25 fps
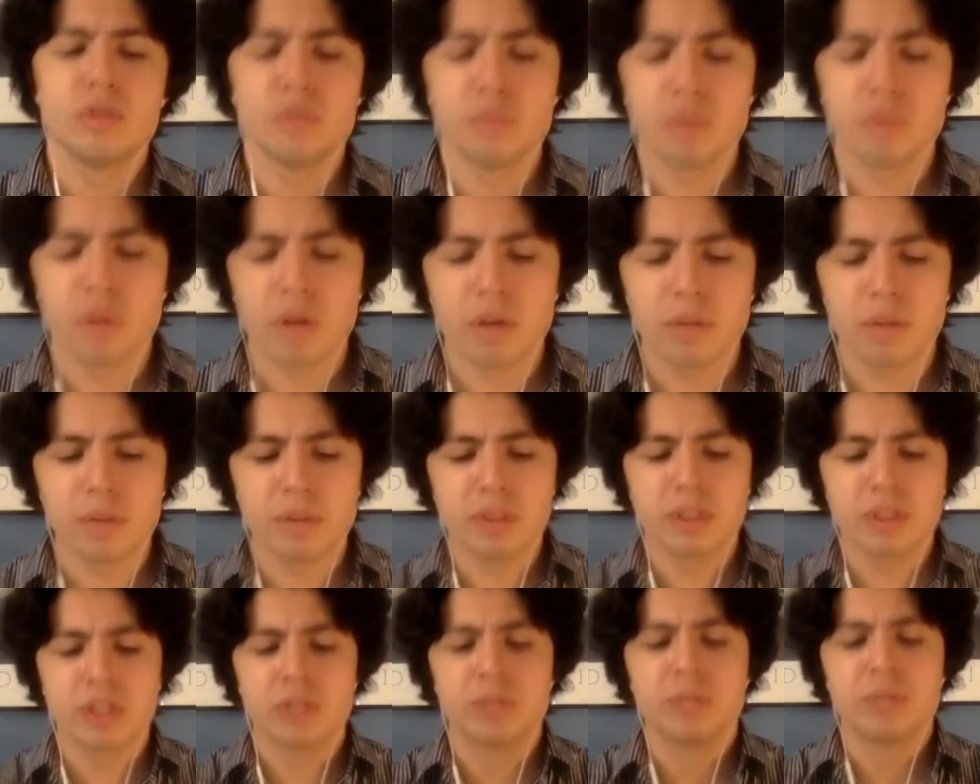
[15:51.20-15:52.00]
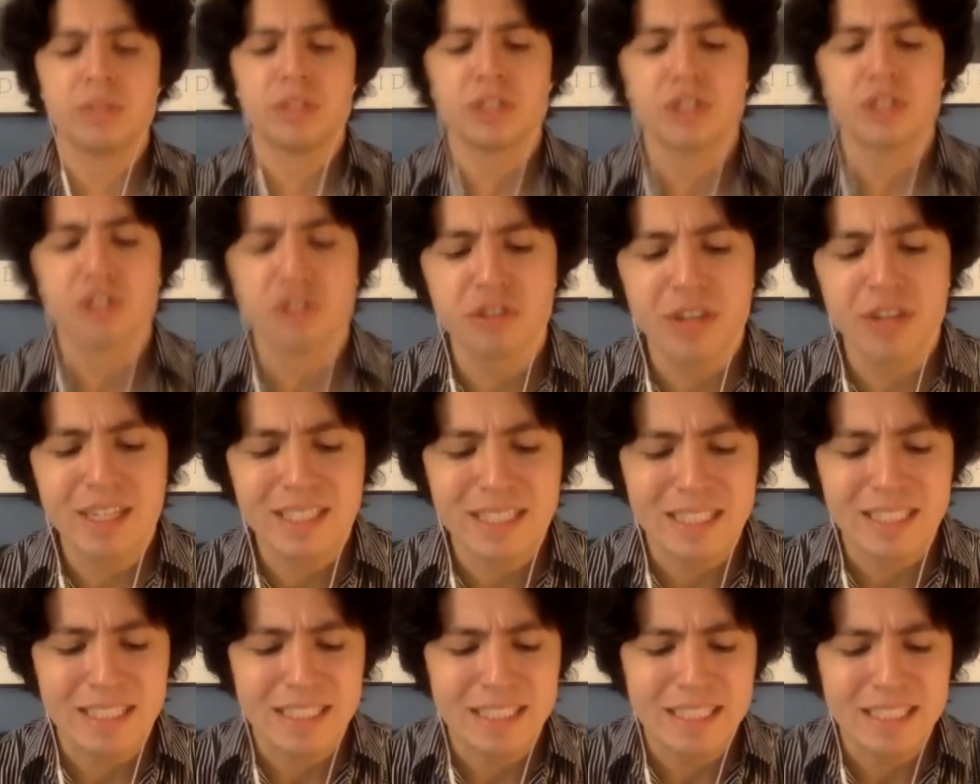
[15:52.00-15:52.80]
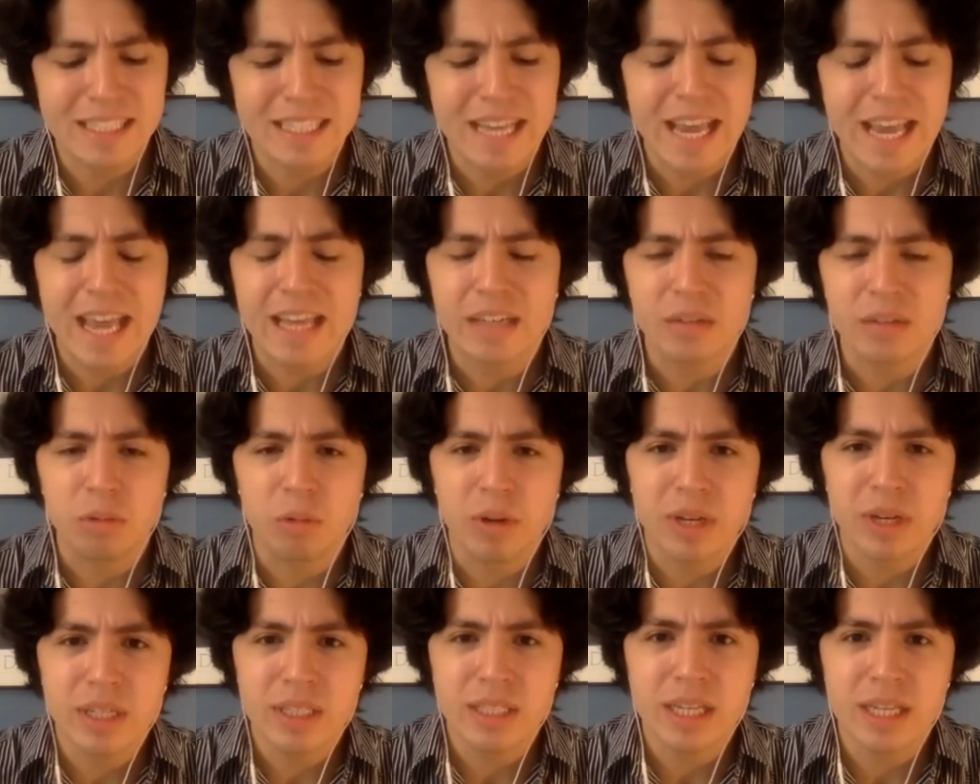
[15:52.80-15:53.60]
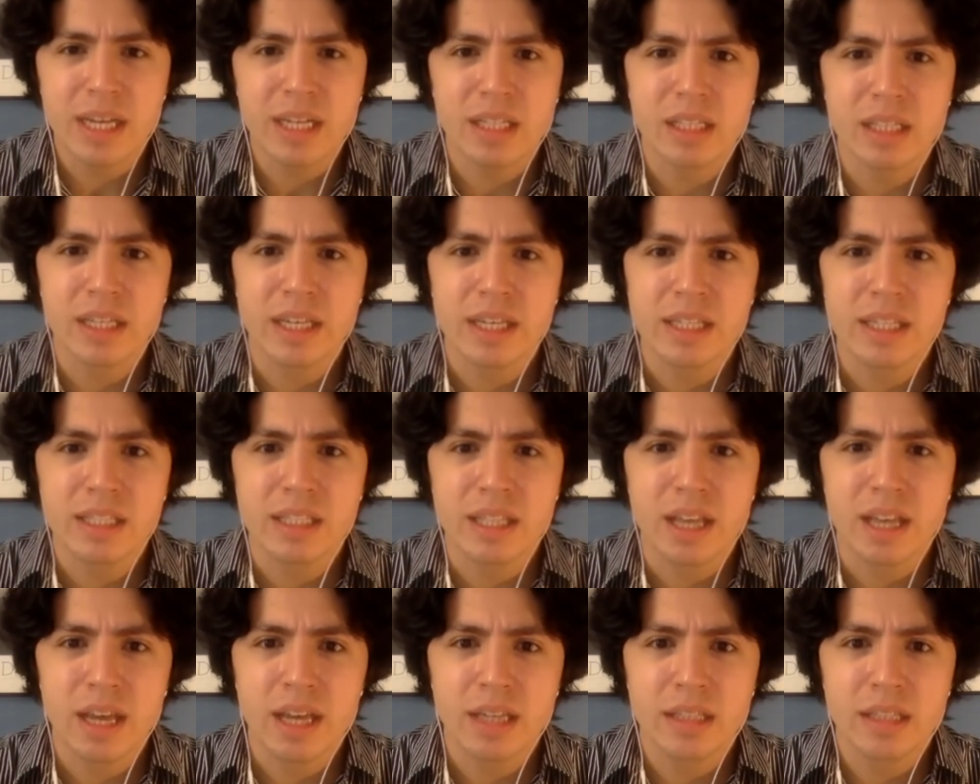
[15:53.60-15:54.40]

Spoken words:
brought up a term, distressed debt. What exactly is that?